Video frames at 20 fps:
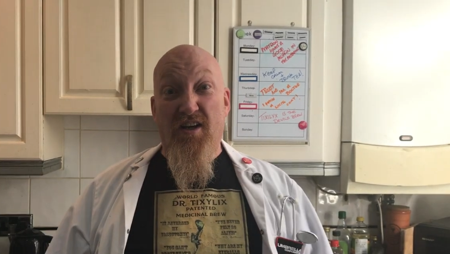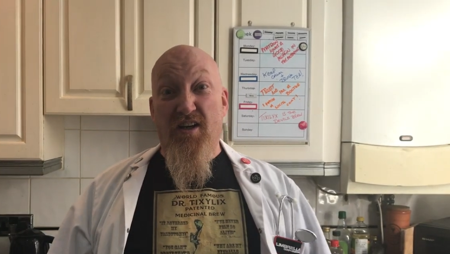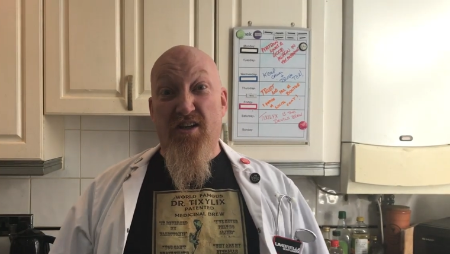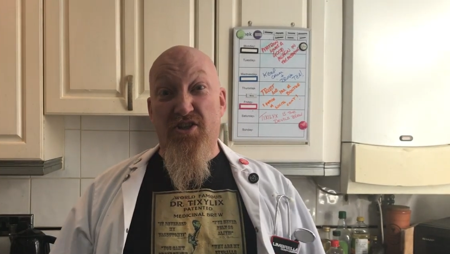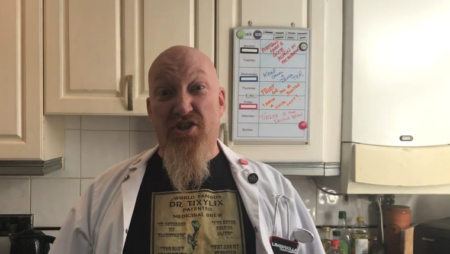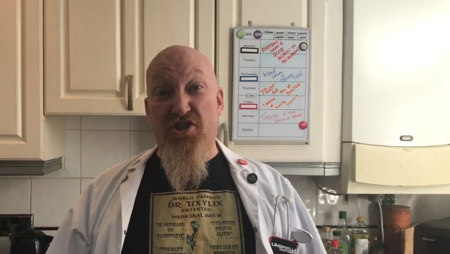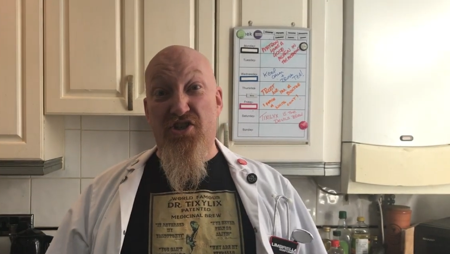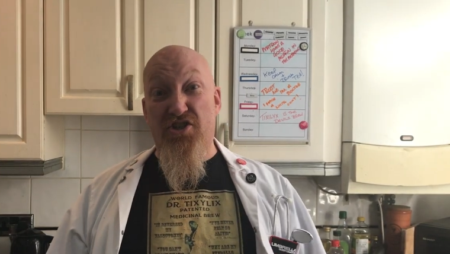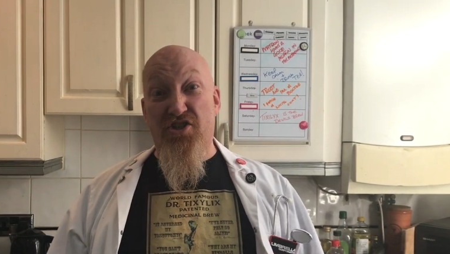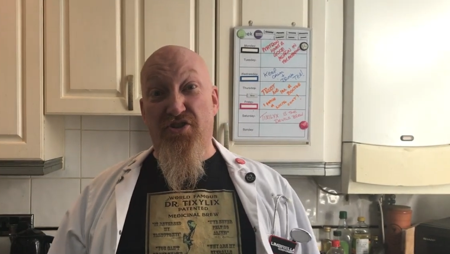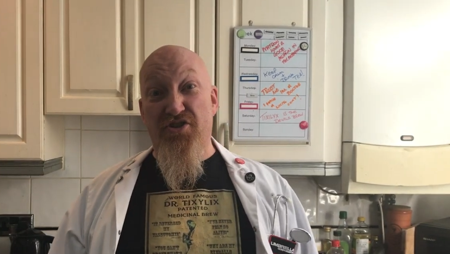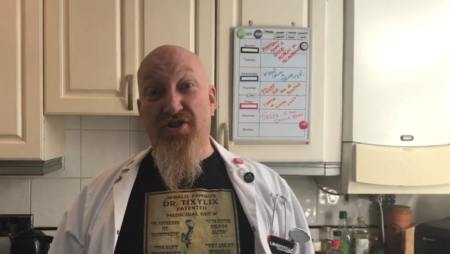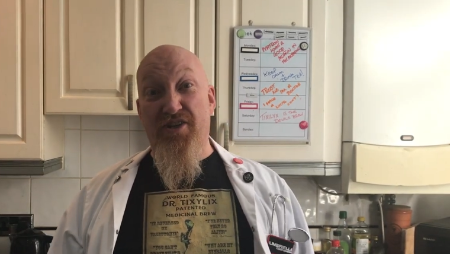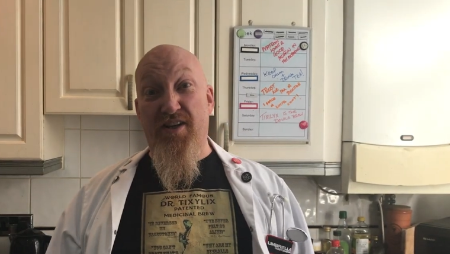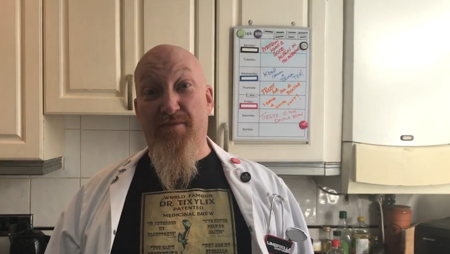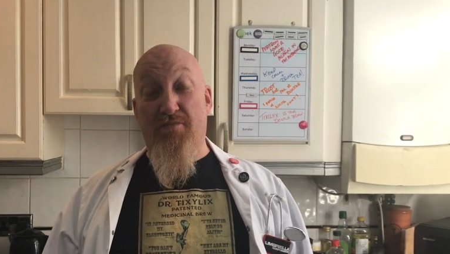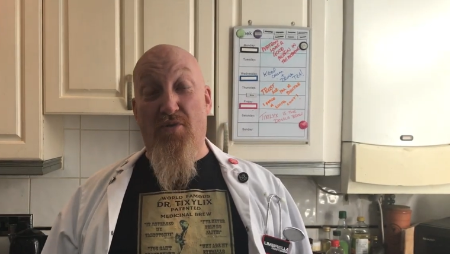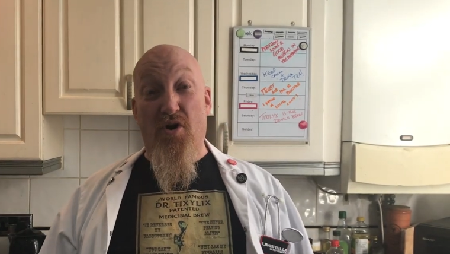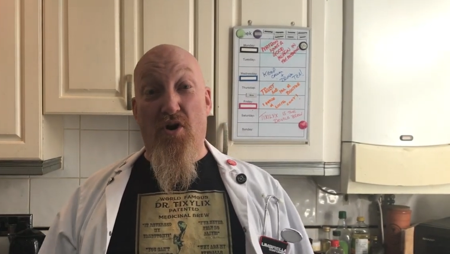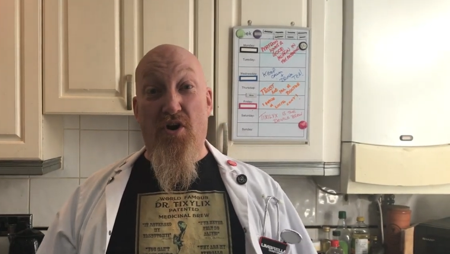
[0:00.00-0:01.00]

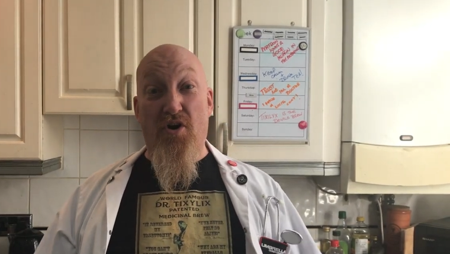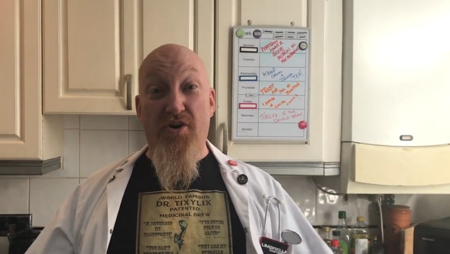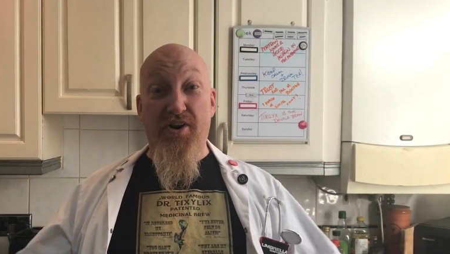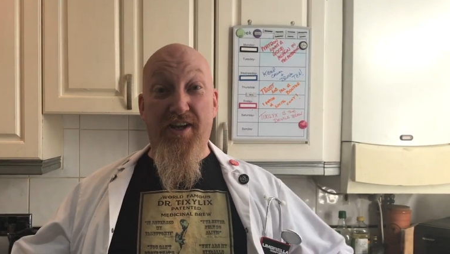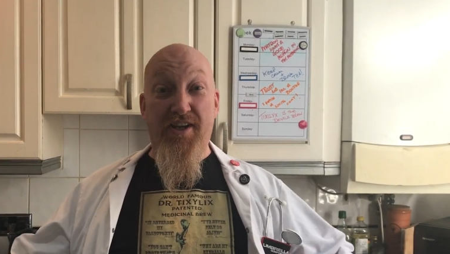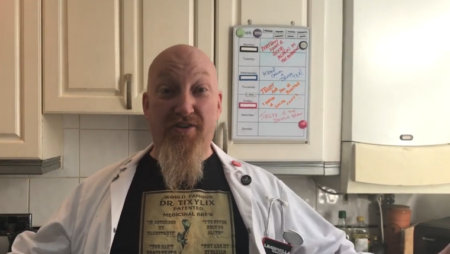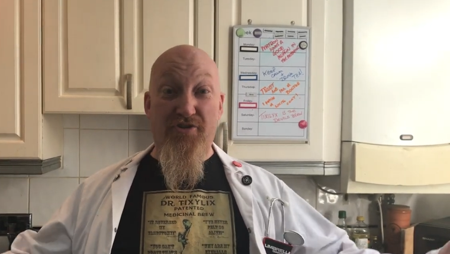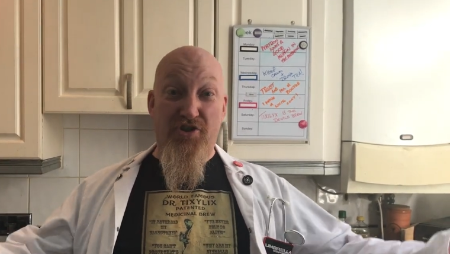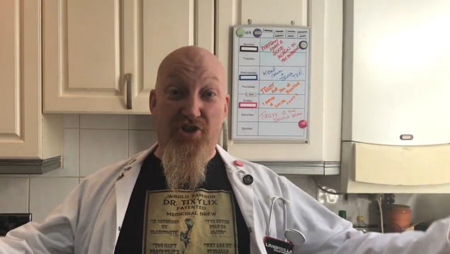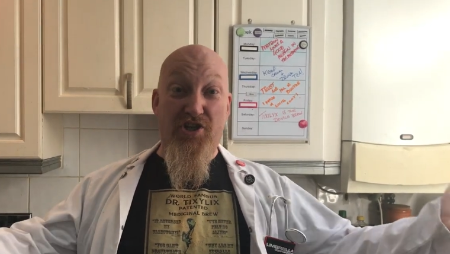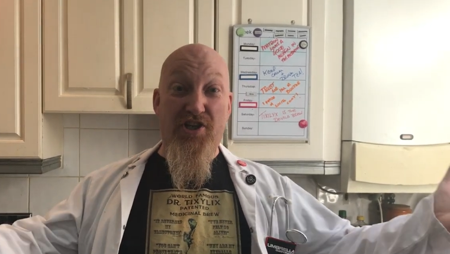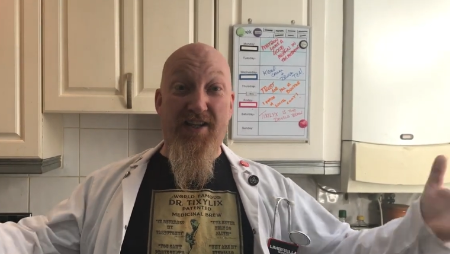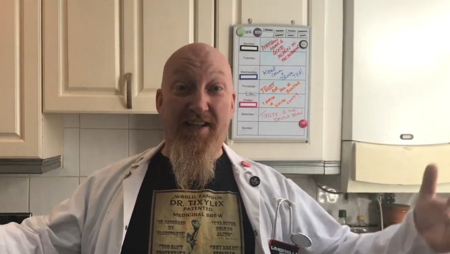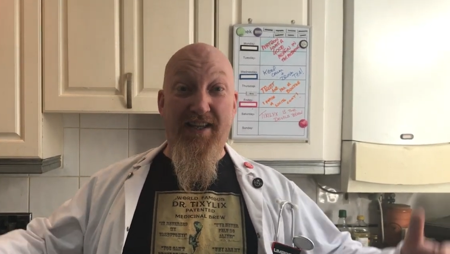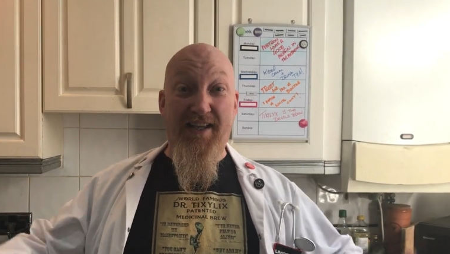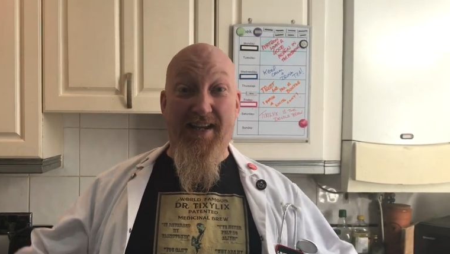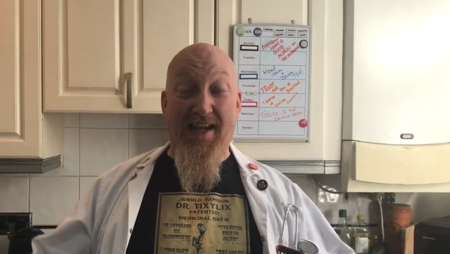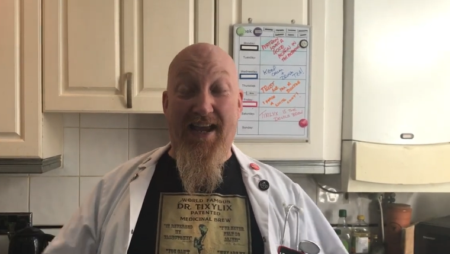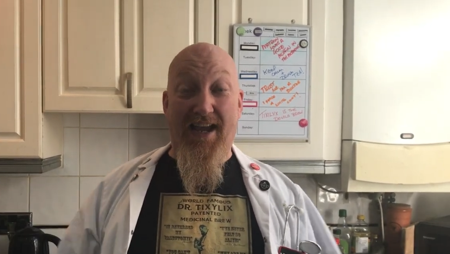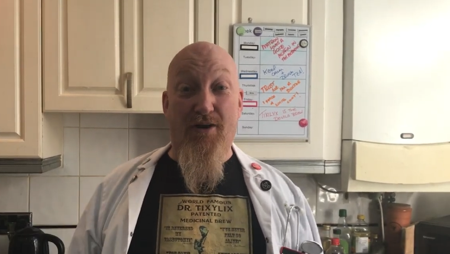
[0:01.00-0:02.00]
Sunday morning
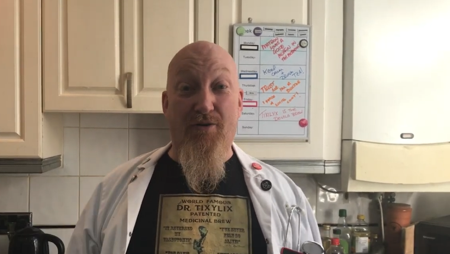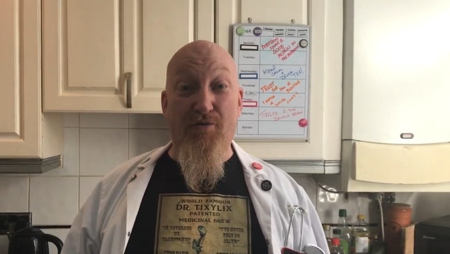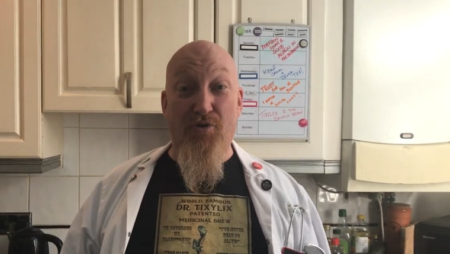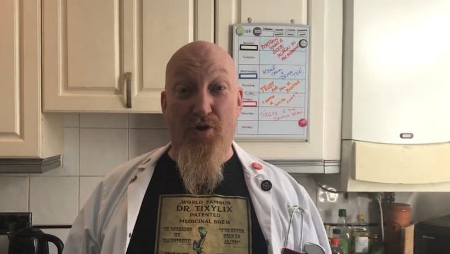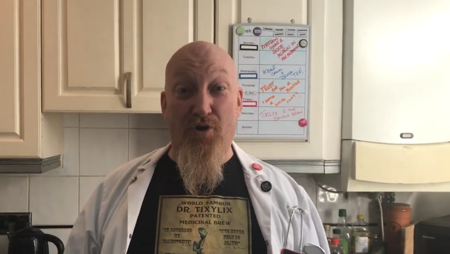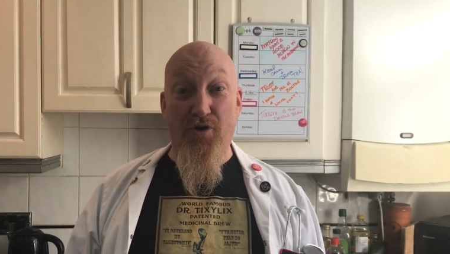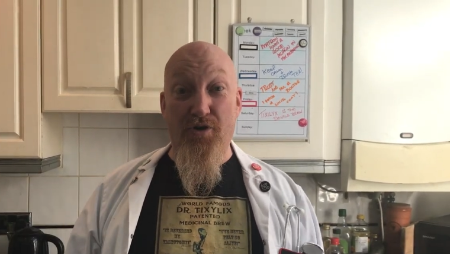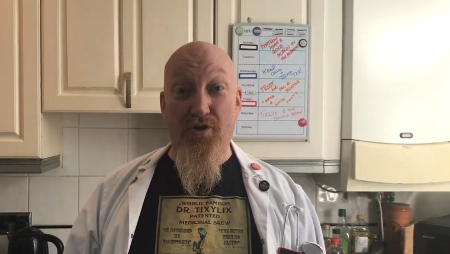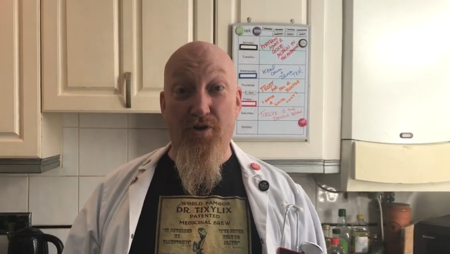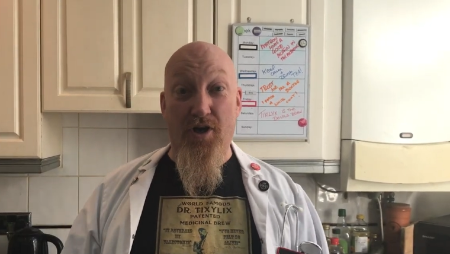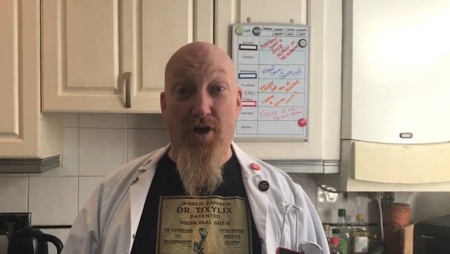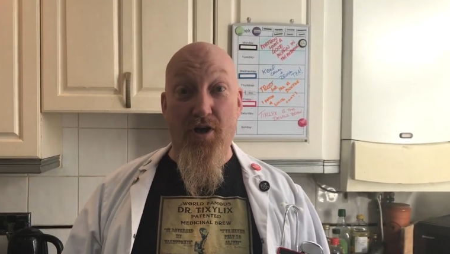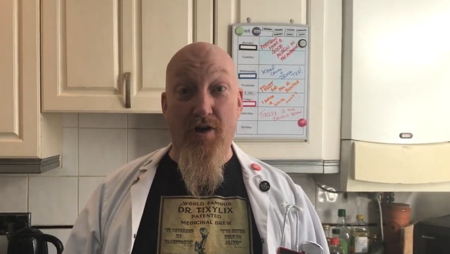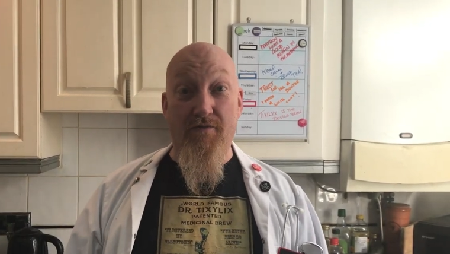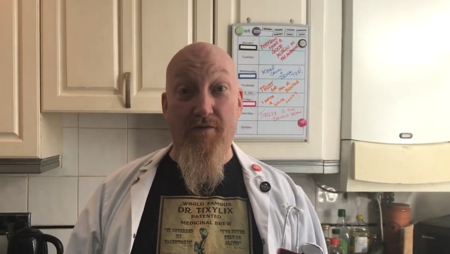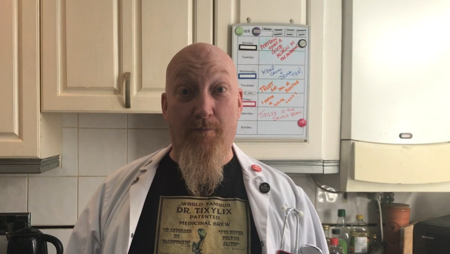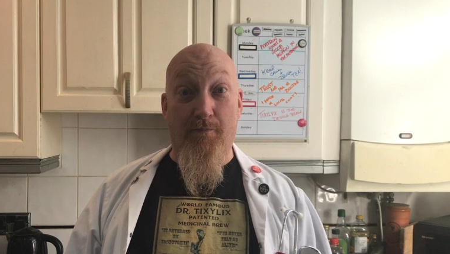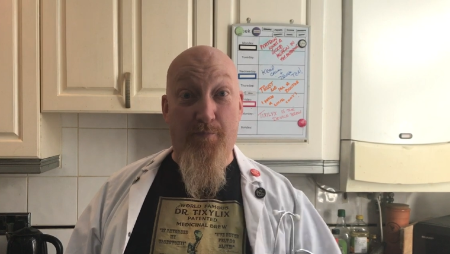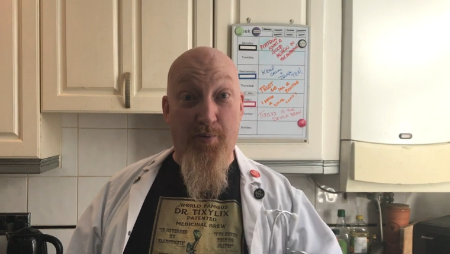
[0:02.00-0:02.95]
chilling out hungover,